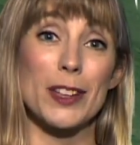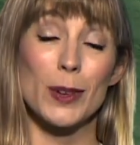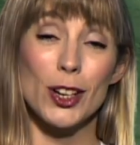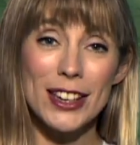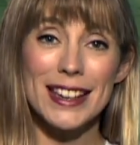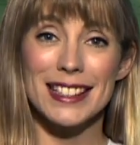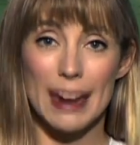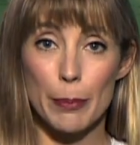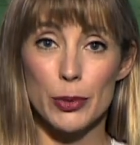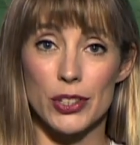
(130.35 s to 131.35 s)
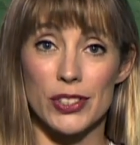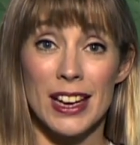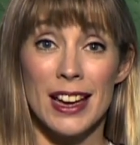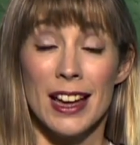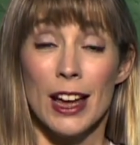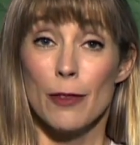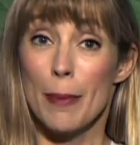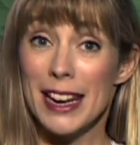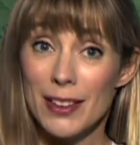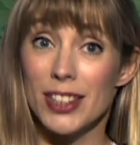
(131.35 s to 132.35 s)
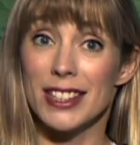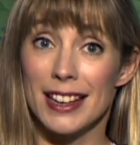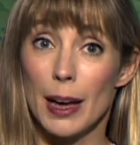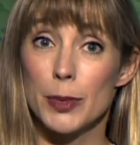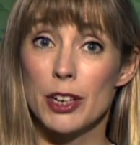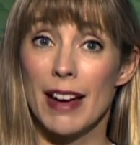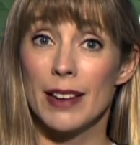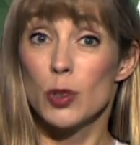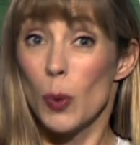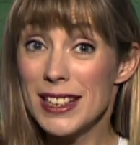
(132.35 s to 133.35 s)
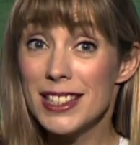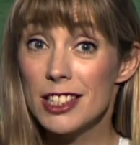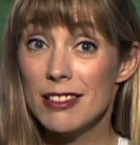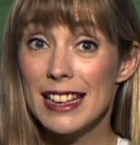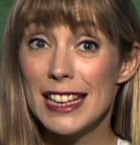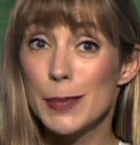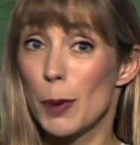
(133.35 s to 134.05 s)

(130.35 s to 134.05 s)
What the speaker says: So we're looking at temperatures for many of us getting up to around 20 degrees,